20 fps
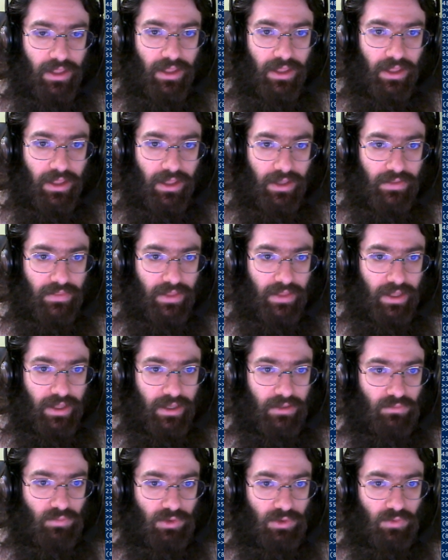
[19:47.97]
And
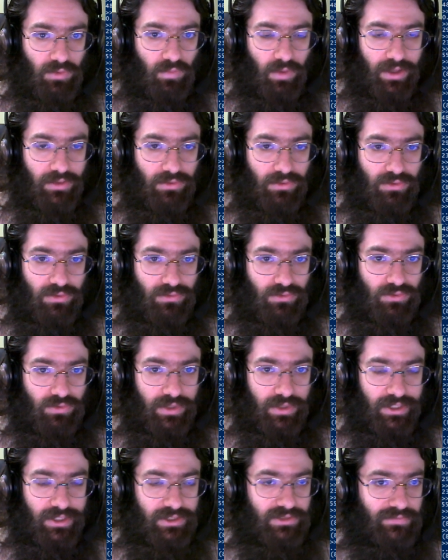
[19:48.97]
then we went through
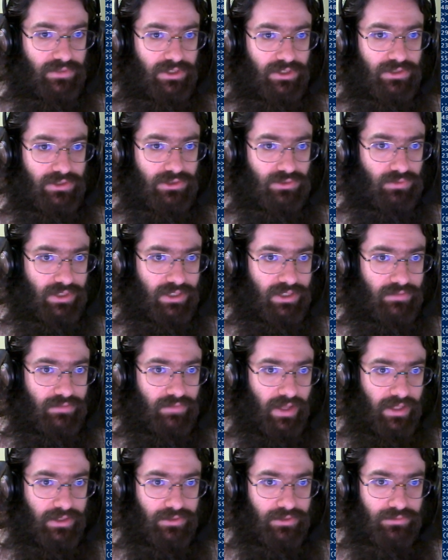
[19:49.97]
each of these unique
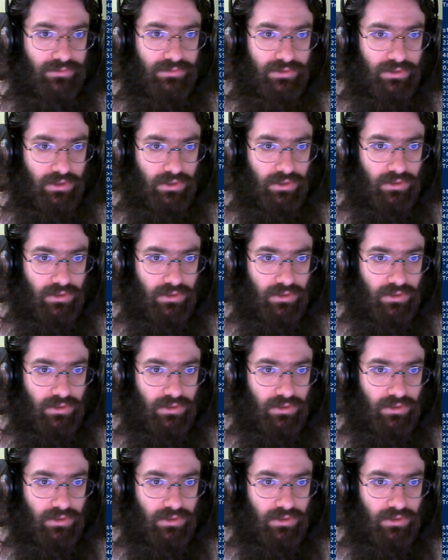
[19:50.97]
values.